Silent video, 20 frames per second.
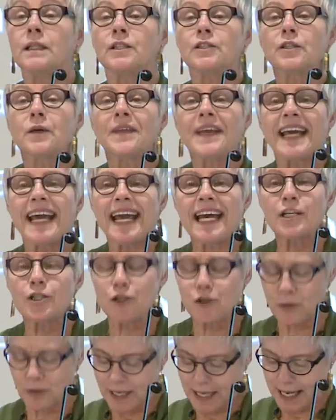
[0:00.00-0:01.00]
So the
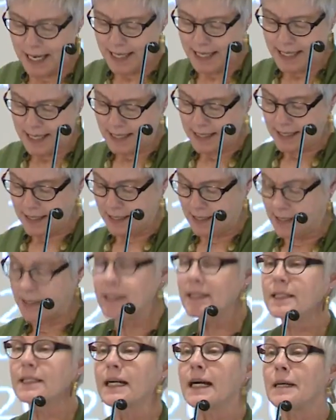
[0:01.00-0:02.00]
entry
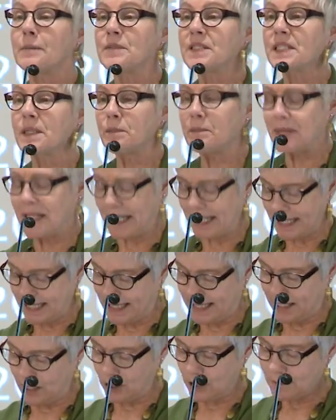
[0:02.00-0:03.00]
I'm submitting
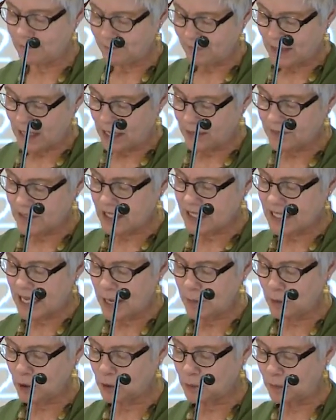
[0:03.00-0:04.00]
here of
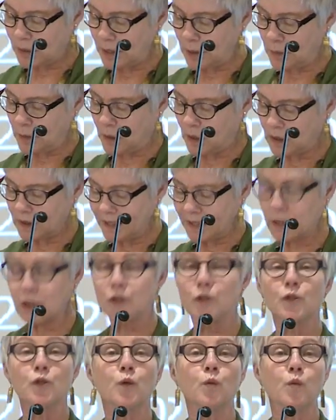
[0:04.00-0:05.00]
disabled people
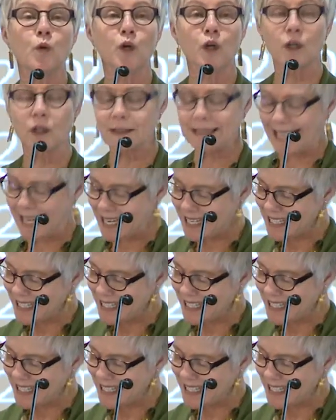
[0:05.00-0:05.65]
into the world and